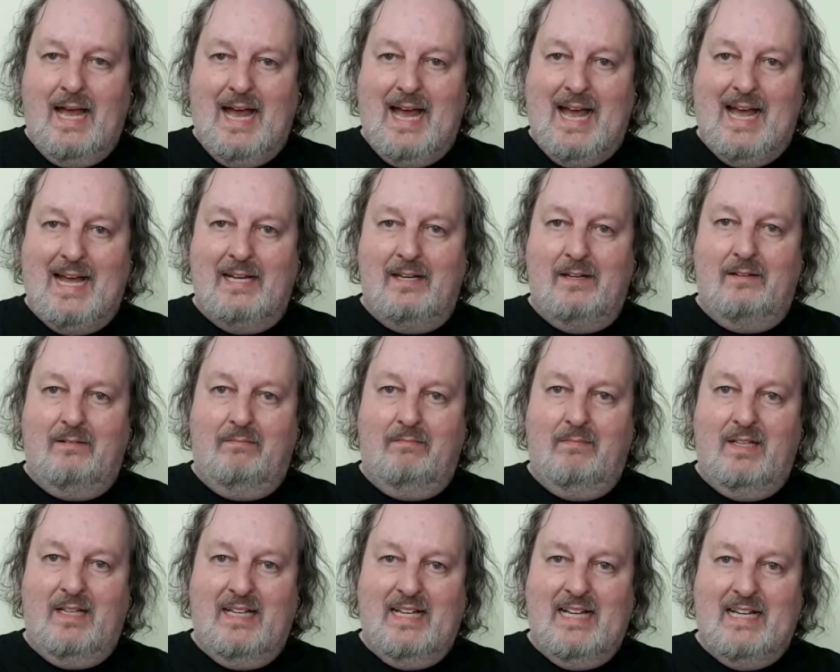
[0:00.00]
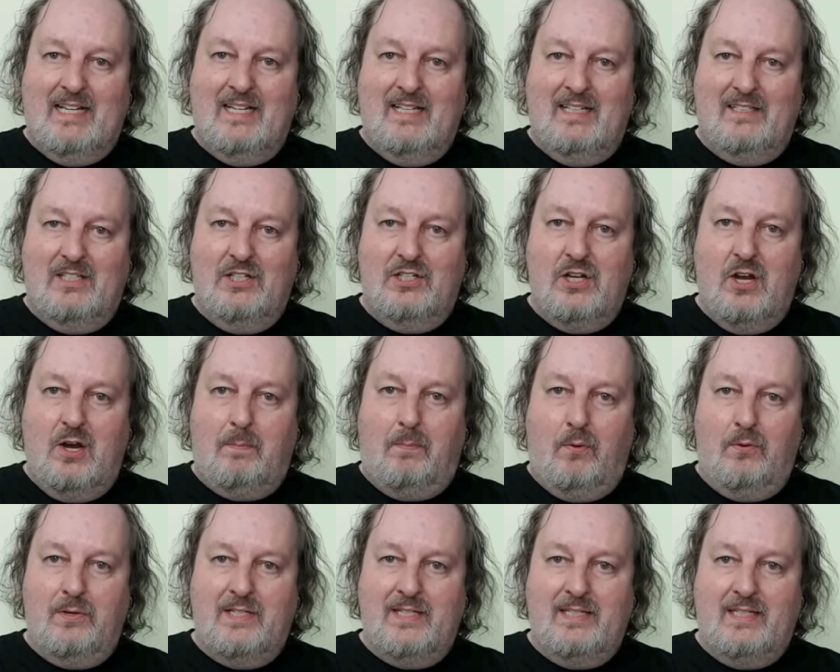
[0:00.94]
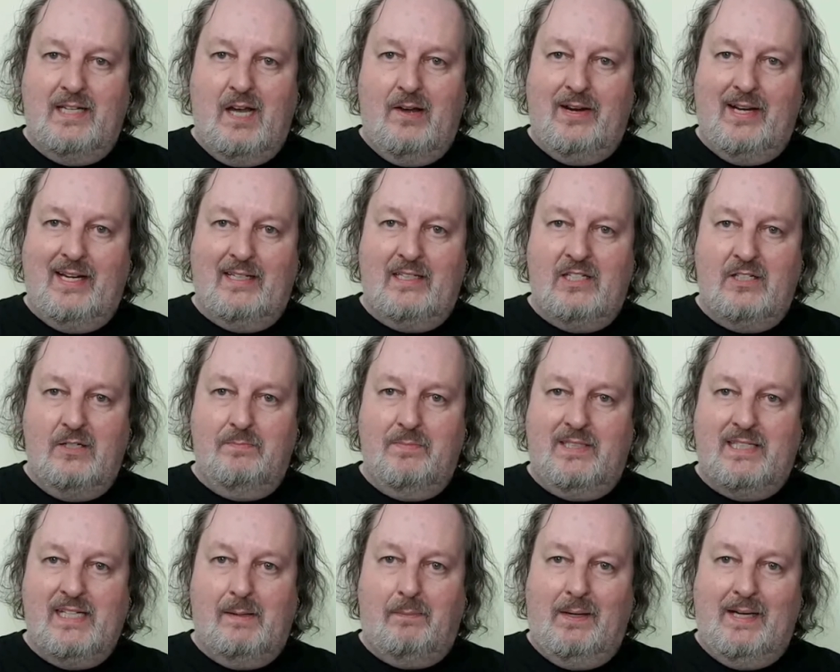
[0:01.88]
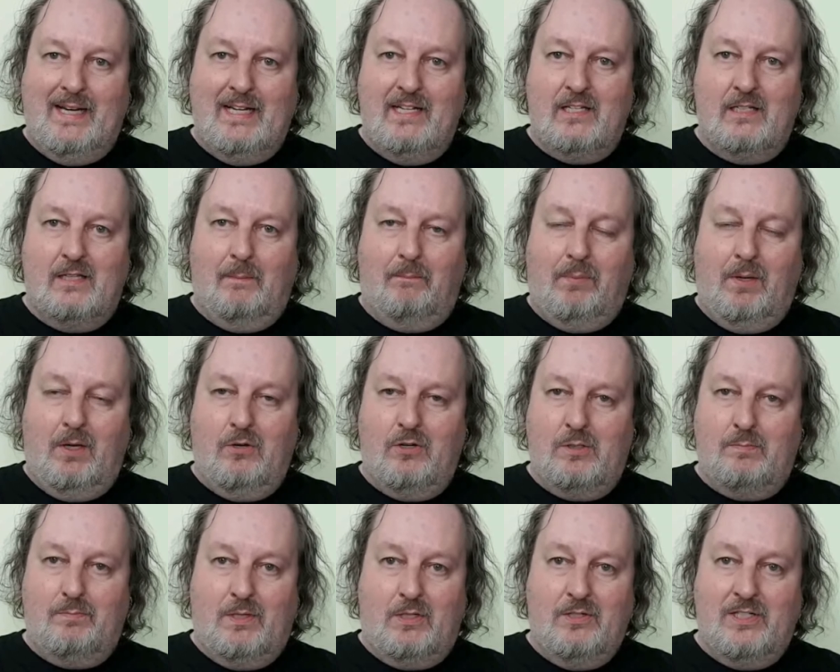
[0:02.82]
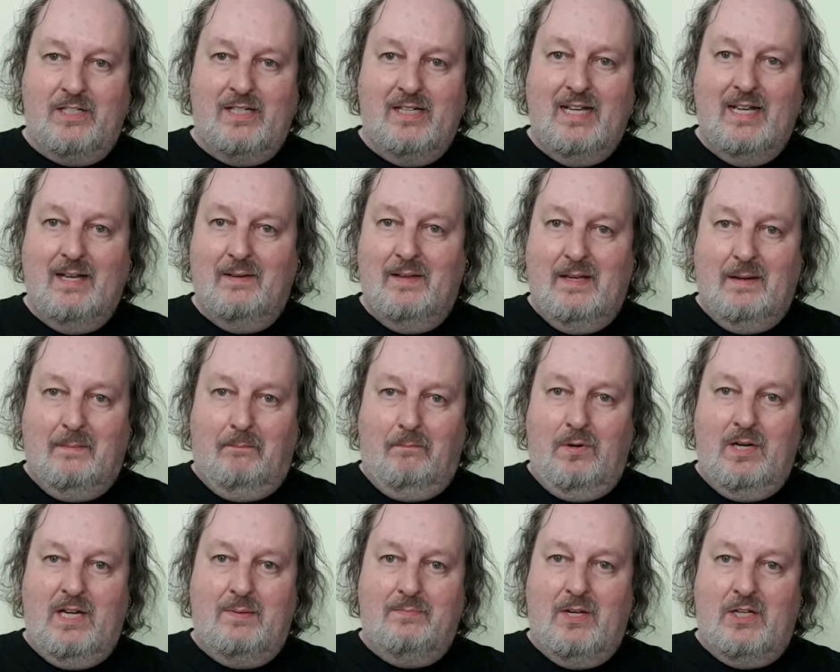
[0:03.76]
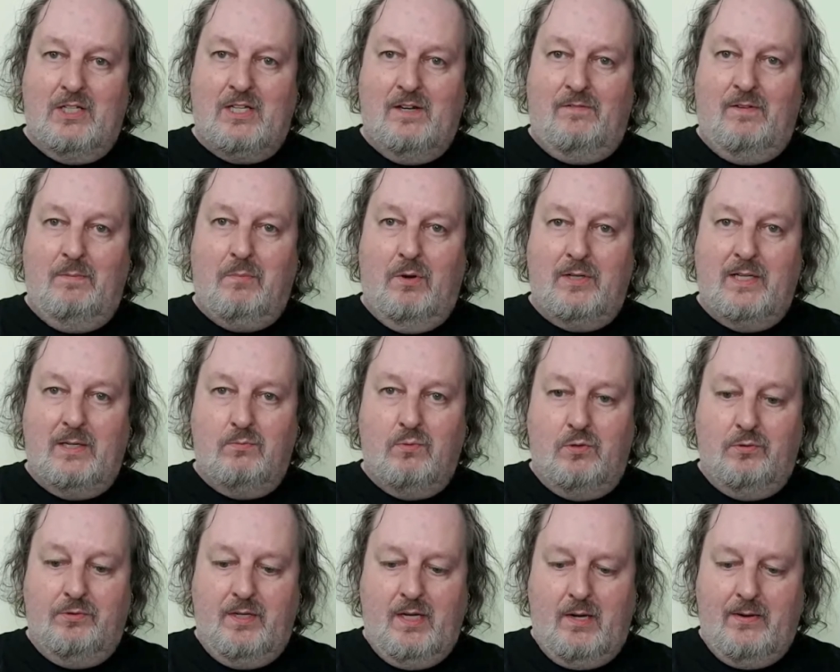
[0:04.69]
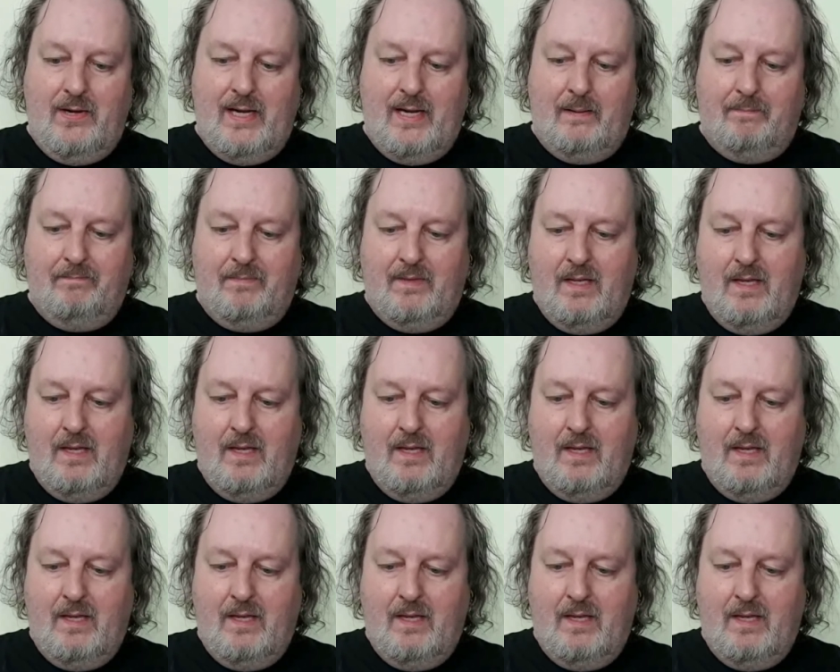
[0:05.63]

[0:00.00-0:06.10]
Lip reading: and if there's no point in going too deeply into the plot because pretty much everybody will know it.